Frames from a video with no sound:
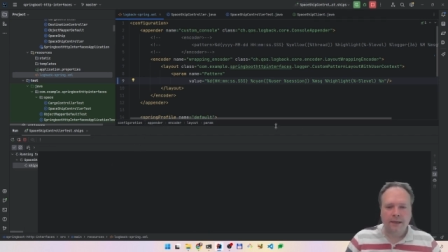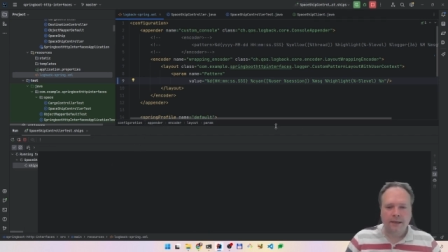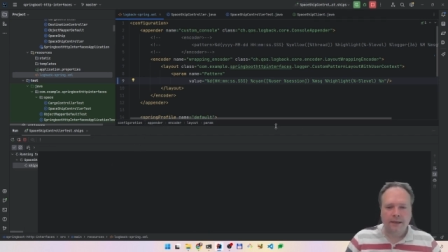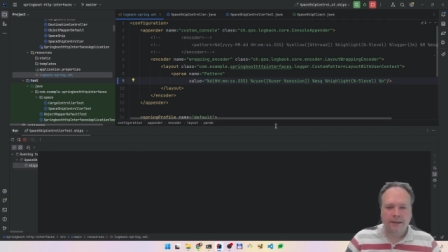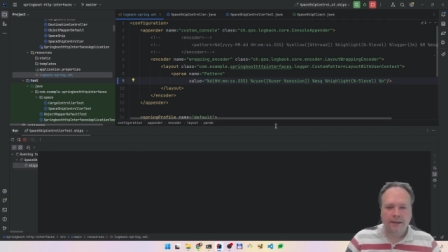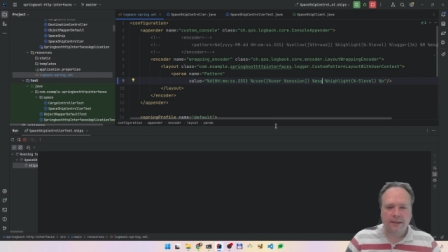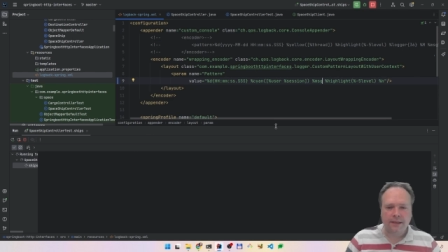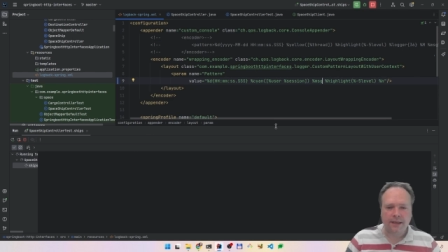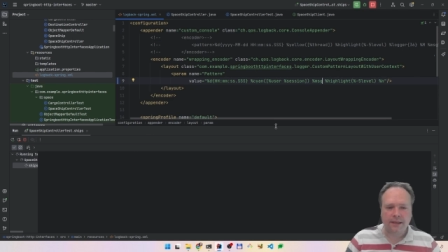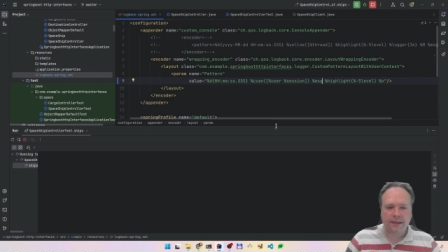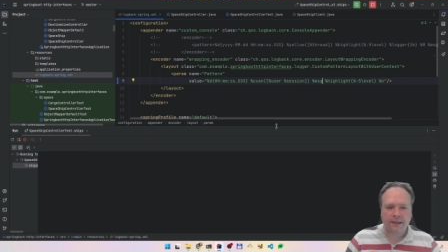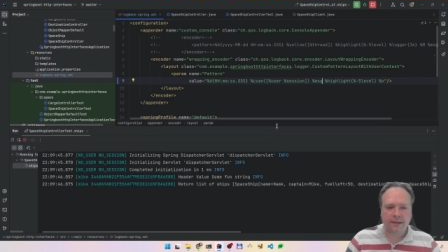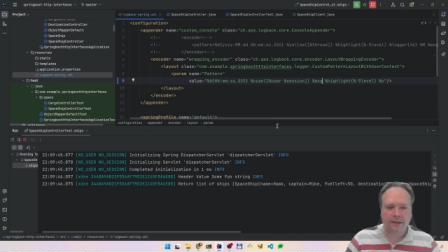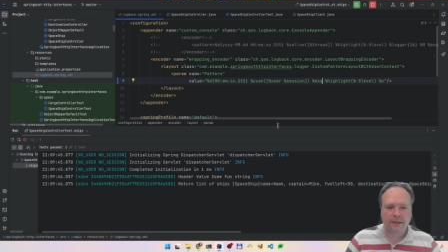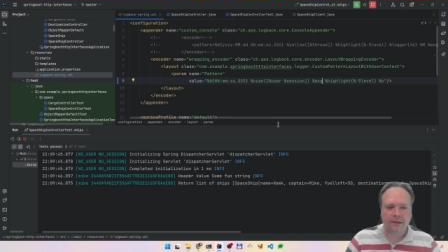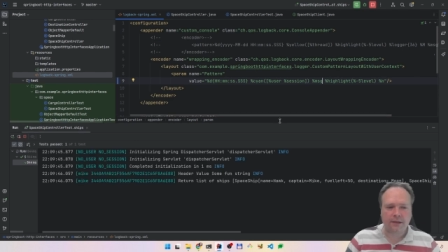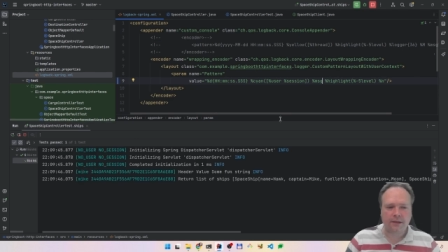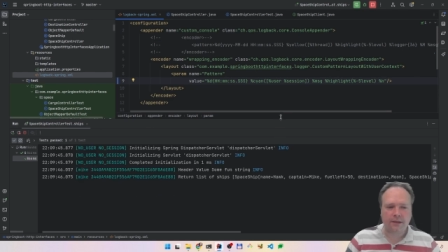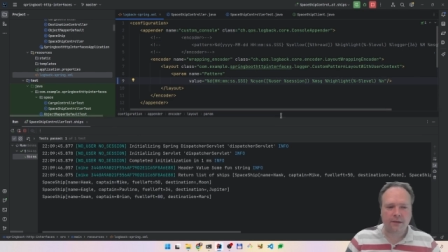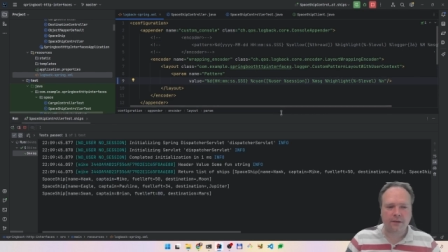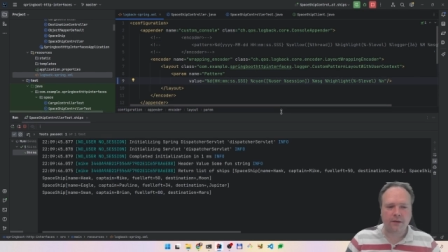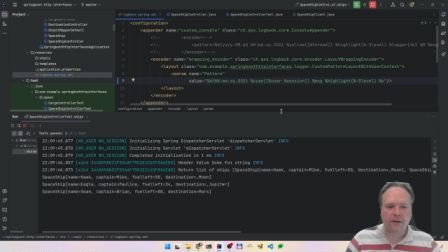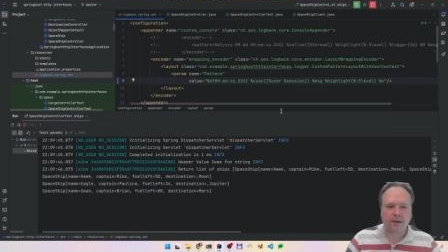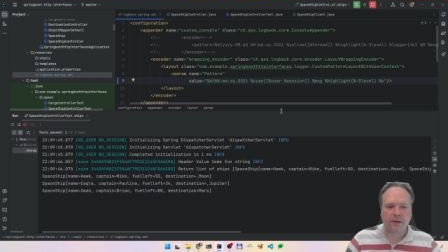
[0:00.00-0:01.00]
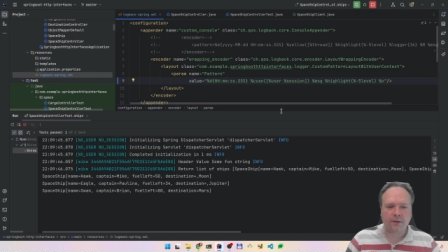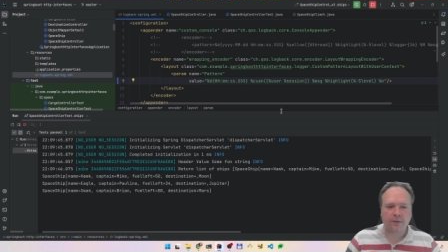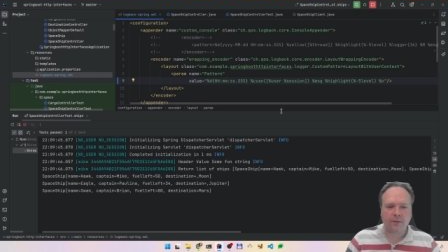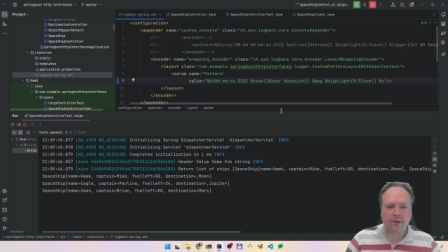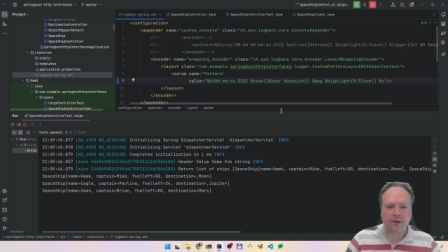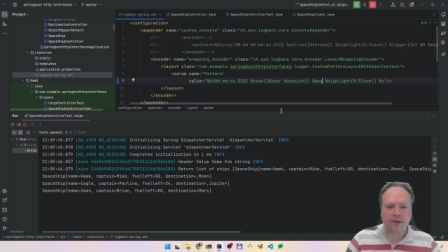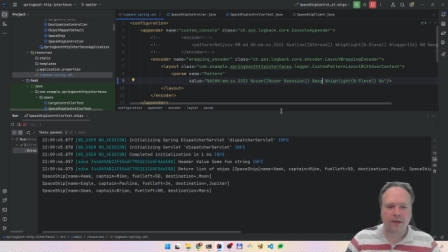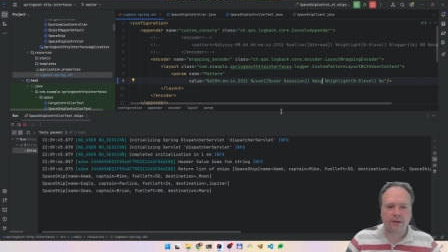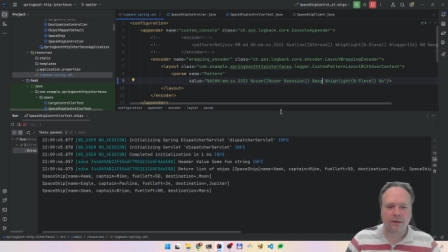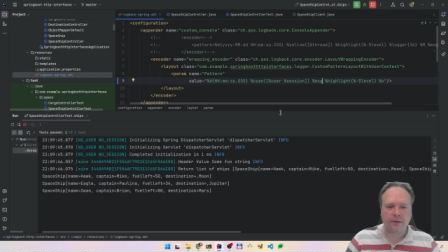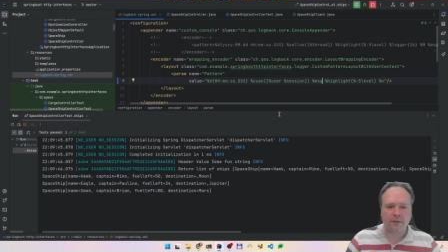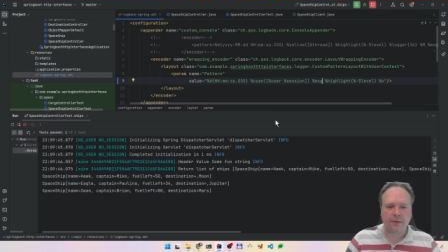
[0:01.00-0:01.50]
test not
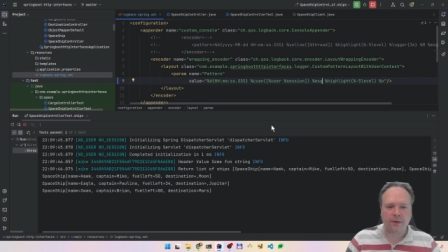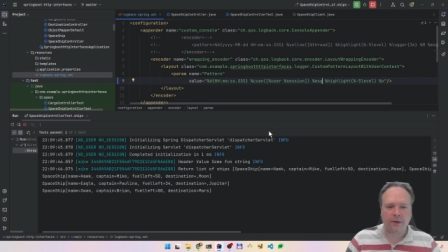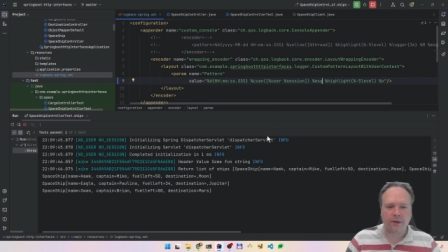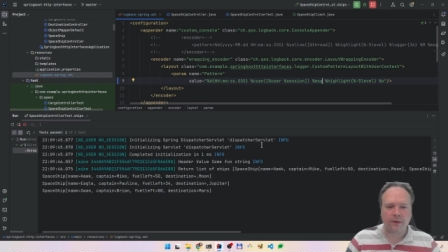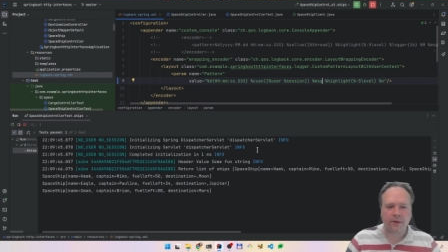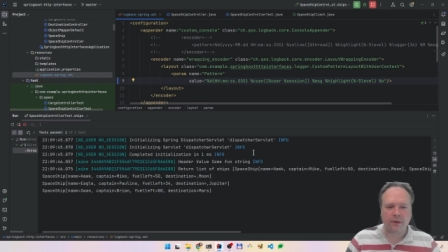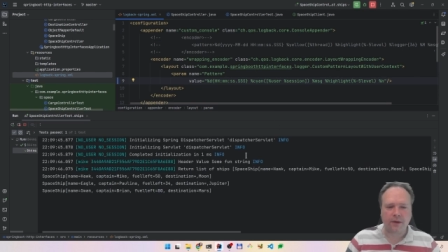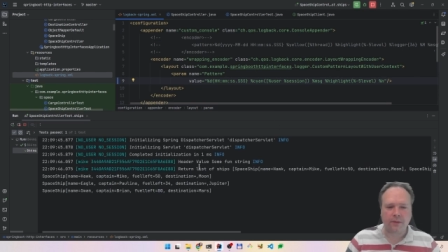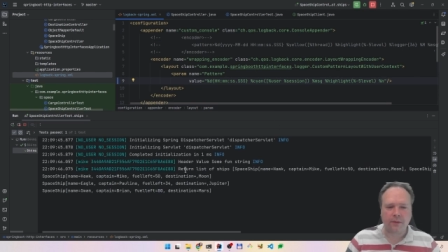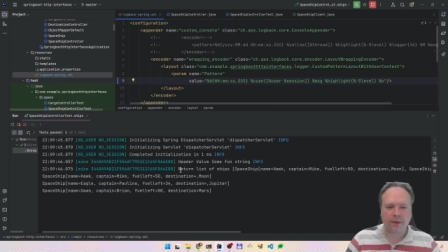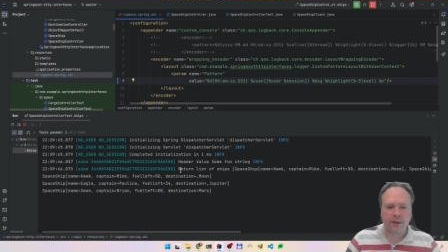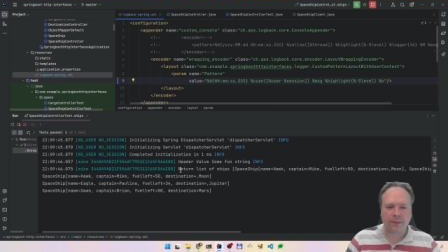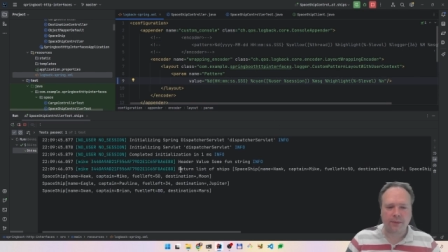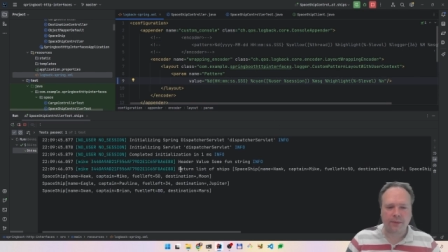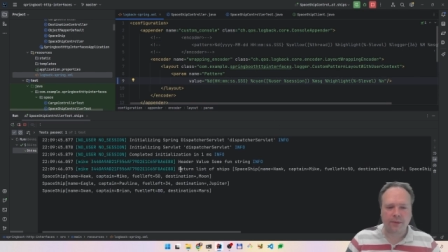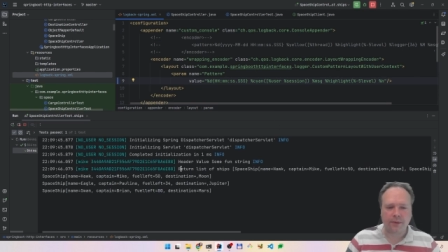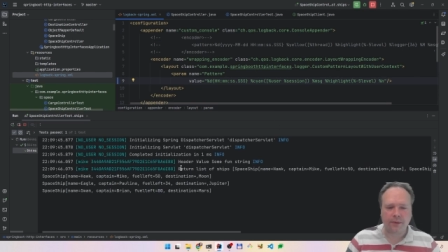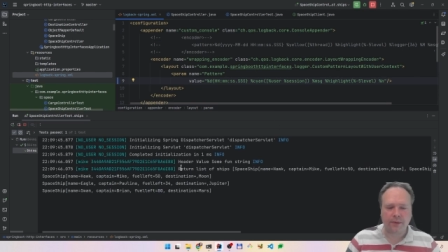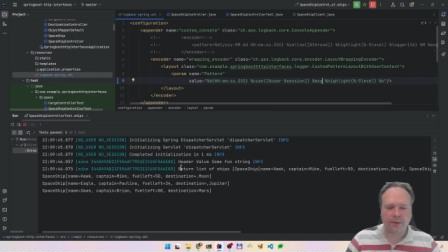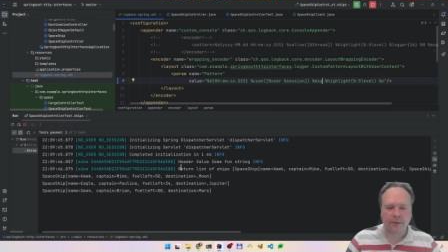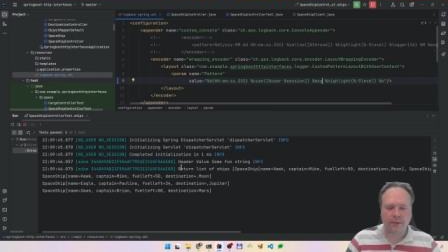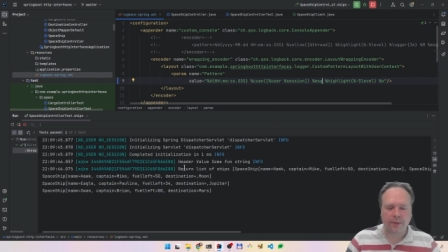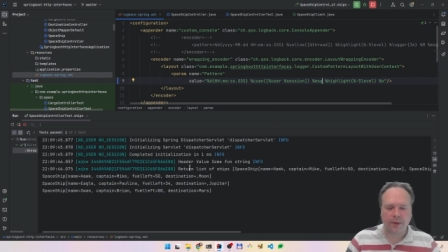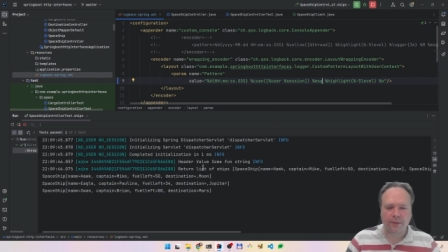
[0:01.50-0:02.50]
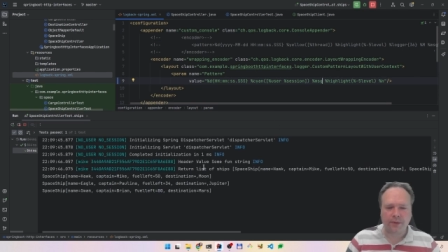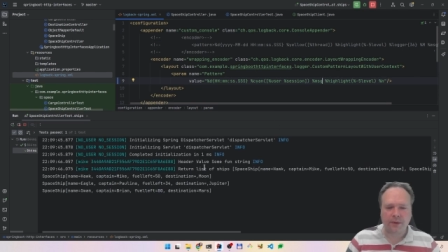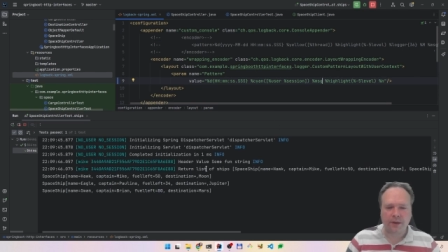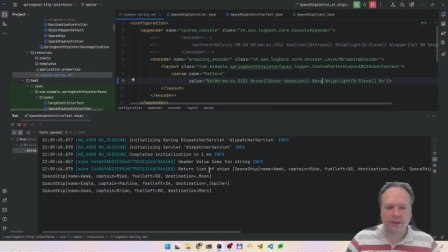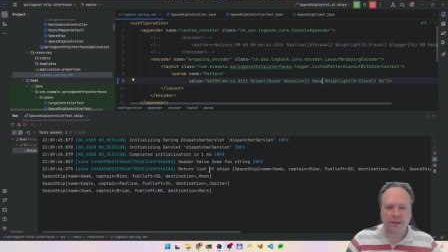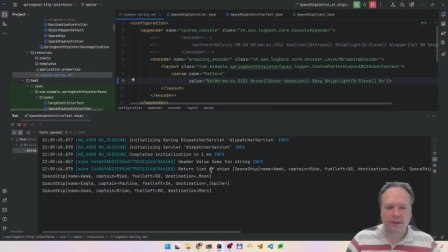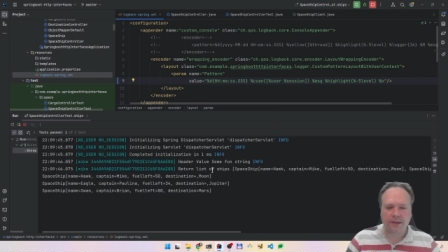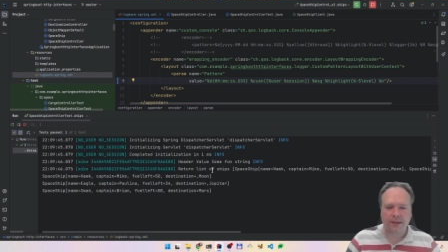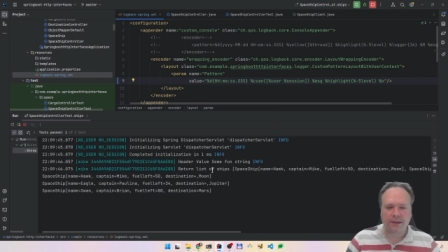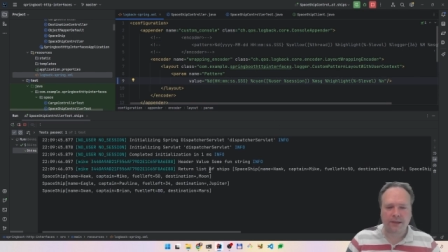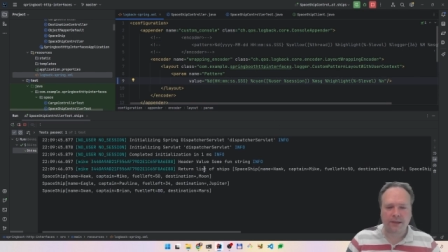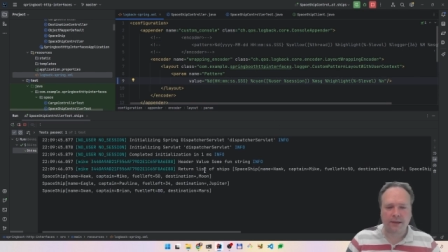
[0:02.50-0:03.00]
with, uh, with the web the web
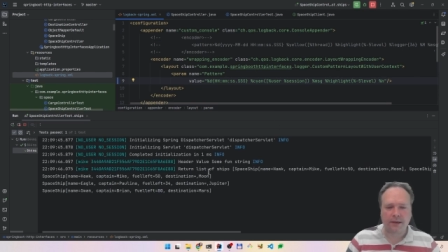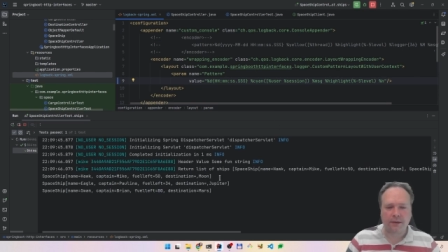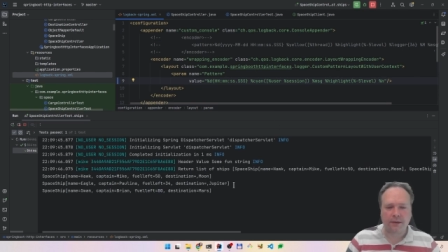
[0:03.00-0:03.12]
context.